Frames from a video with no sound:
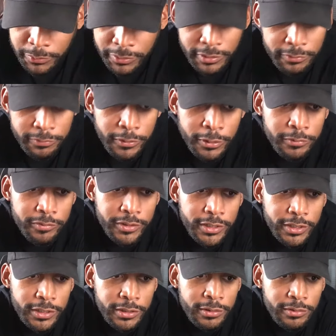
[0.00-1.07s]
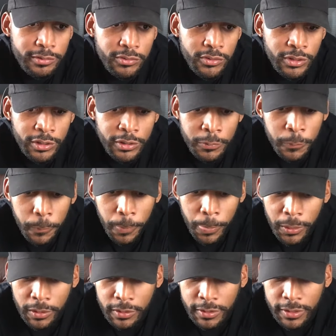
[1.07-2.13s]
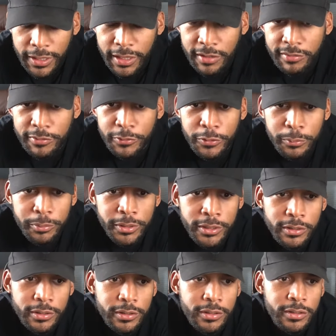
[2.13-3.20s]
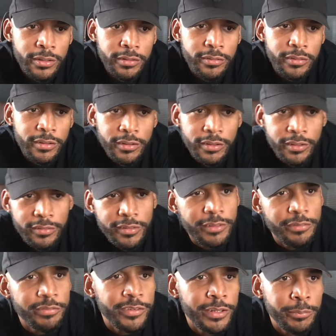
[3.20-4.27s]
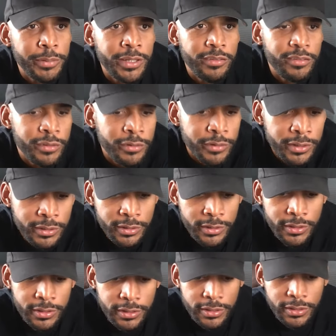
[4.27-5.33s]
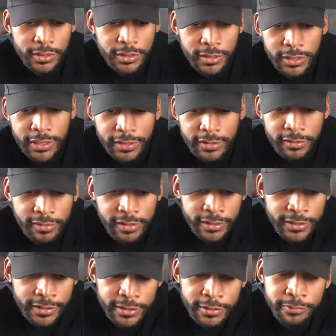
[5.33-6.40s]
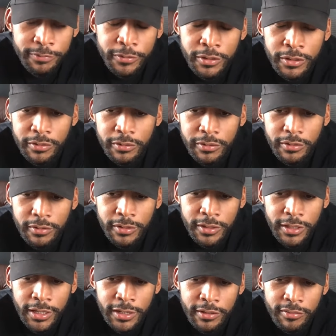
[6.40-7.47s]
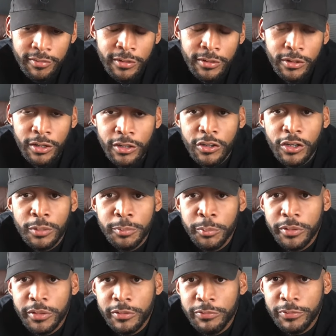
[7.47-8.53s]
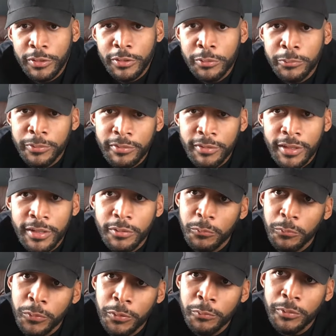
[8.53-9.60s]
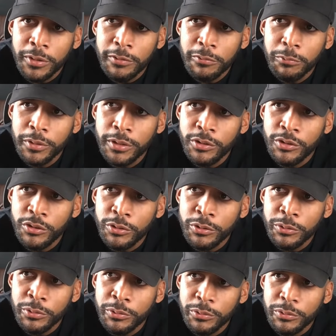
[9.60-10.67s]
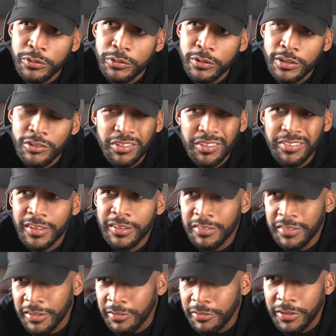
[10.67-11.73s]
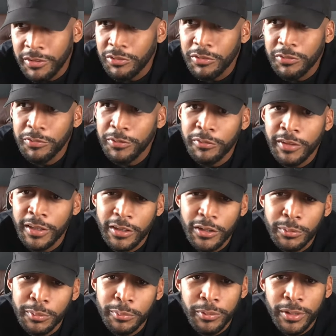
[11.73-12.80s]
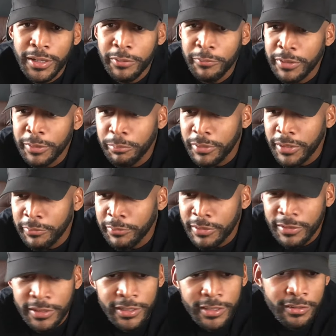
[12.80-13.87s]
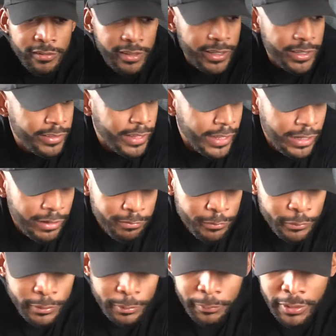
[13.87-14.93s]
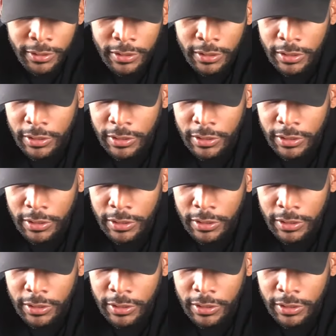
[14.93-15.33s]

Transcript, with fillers: with the Fro video. So, Cal Scruby, he's a good friend of mine too, and he had this idea for, he had a song called Kobe With the Fro and was like, well, what if we do, he just says he just feels like Kobe Bryant when he played with the Lakers and had the afro, and I'm like,